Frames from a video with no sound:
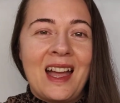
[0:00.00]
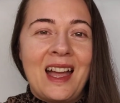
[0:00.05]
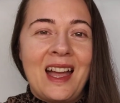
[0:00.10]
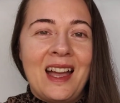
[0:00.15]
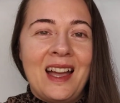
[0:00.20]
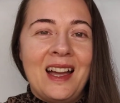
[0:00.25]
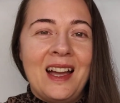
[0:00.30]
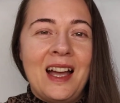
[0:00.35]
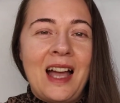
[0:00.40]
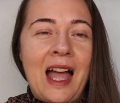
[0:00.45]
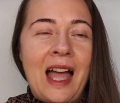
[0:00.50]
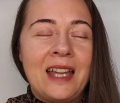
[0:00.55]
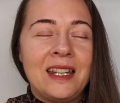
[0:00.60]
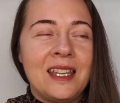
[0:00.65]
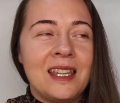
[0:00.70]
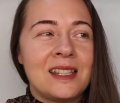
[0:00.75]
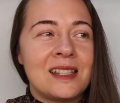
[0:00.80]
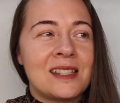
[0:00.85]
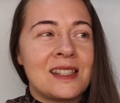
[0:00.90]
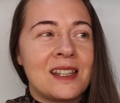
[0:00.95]
And
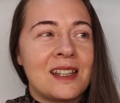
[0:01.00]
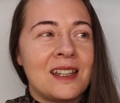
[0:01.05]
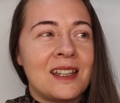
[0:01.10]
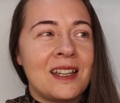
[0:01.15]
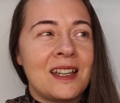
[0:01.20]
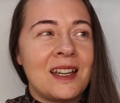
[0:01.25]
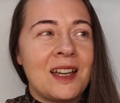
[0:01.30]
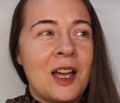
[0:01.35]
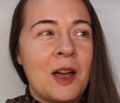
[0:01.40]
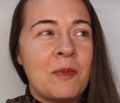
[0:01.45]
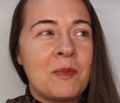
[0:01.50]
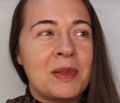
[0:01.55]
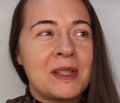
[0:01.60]
it's a